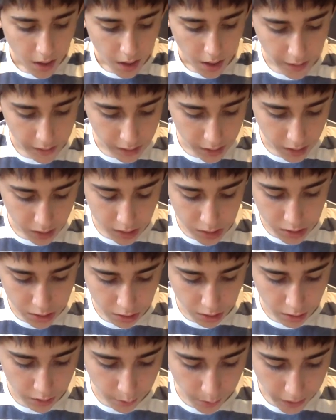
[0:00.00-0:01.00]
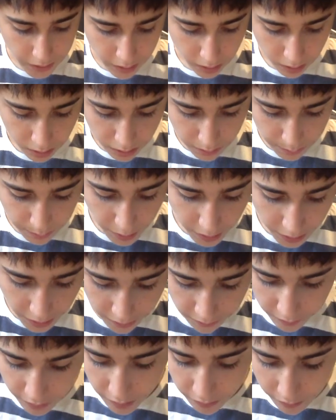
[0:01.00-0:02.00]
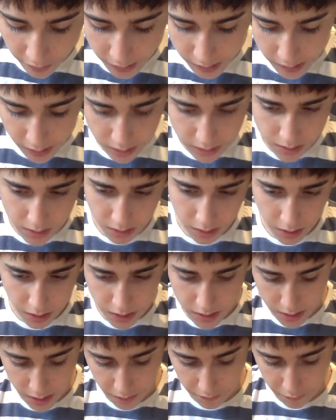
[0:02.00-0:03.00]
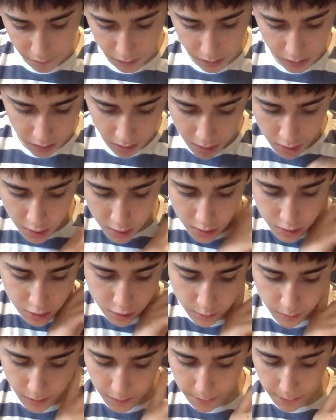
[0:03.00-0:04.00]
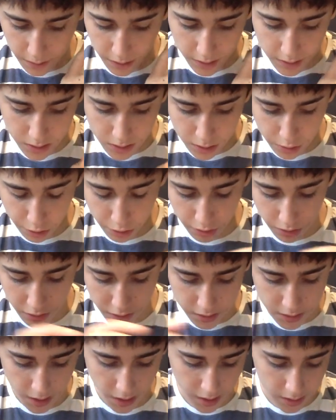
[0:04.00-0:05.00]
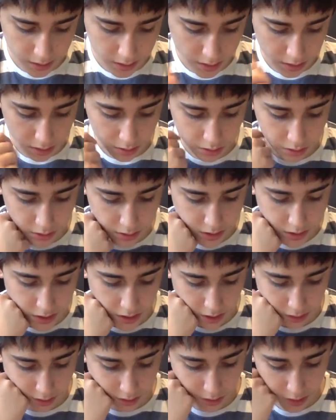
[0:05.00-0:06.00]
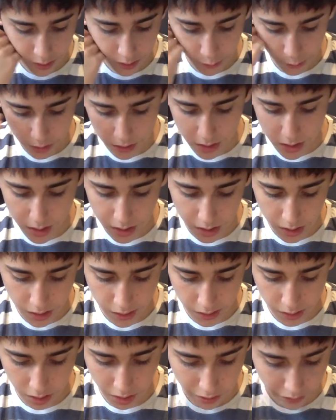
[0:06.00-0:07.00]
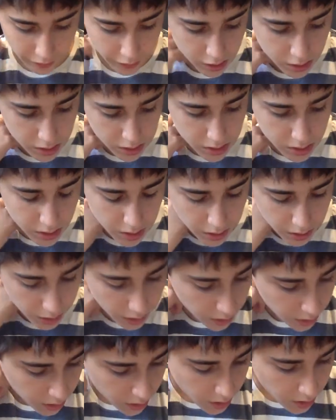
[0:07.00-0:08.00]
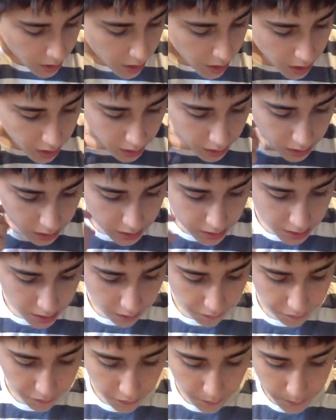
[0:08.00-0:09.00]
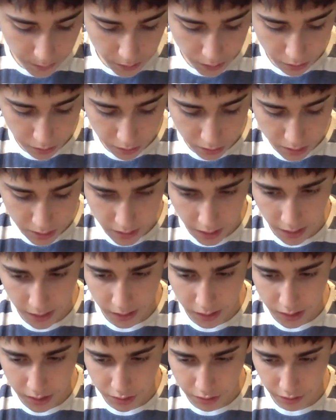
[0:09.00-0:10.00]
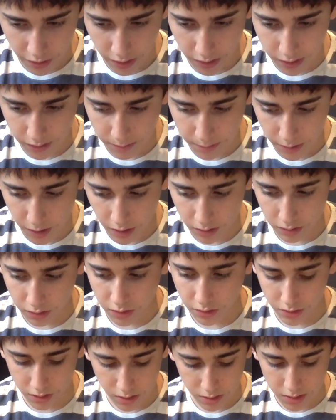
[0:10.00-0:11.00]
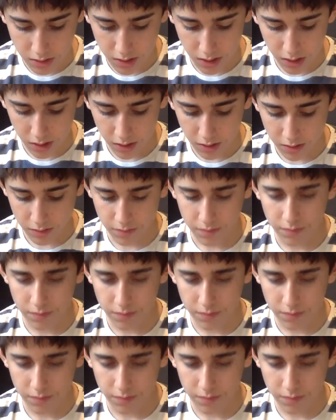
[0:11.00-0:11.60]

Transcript: And Gershon went on behaving recklessly as ever, sweeping his thoughtless axe into a cellar, and once a year, on Rosh Hashanah, he stuffed them into a sack and dragged them down to the sea.